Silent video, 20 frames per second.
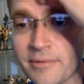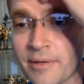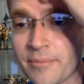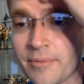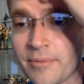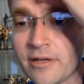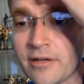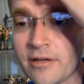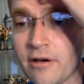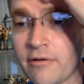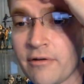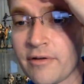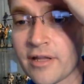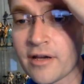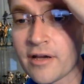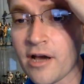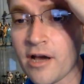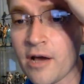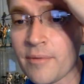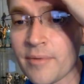Let me know in
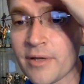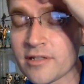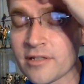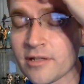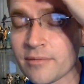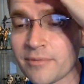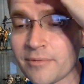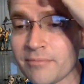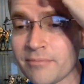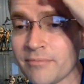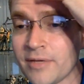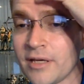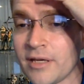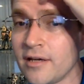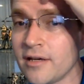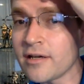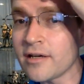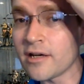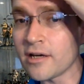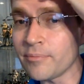the comments. I'm
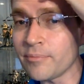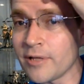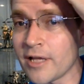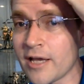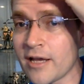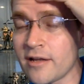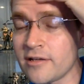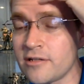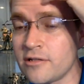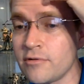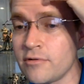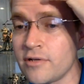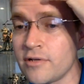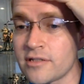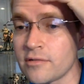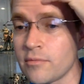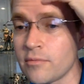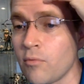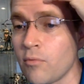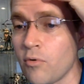gonna plan on doing
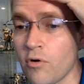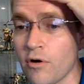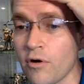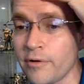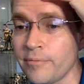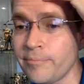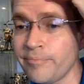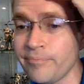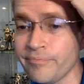some more.